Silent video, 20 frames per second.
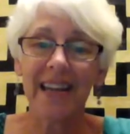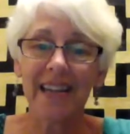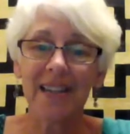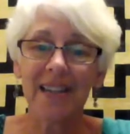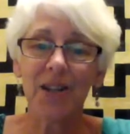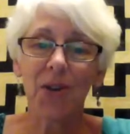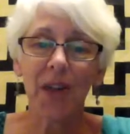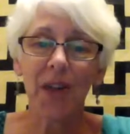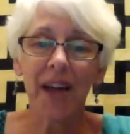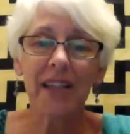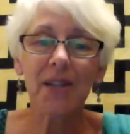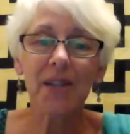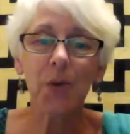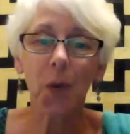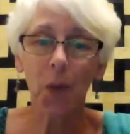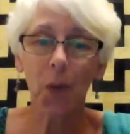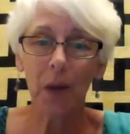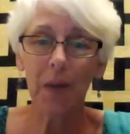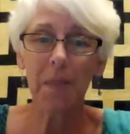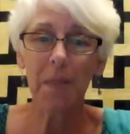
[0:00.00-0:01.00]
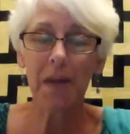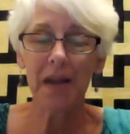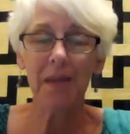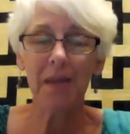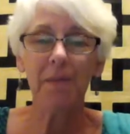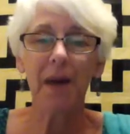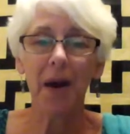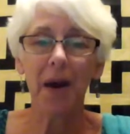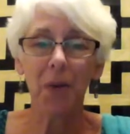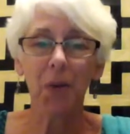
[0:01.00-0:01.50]
So that's what we mean
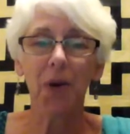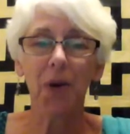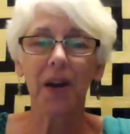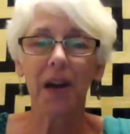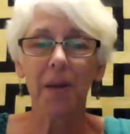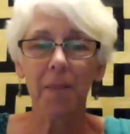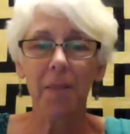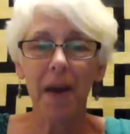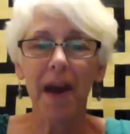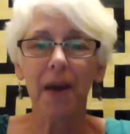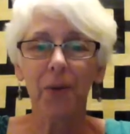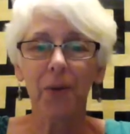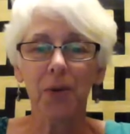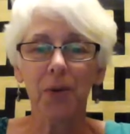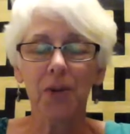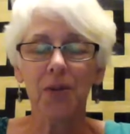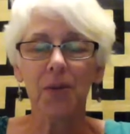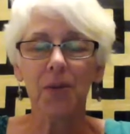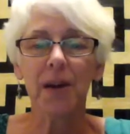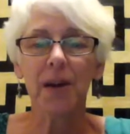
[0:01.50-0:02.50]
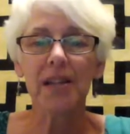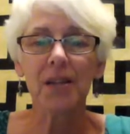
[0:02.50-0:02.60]
by working backwards, right?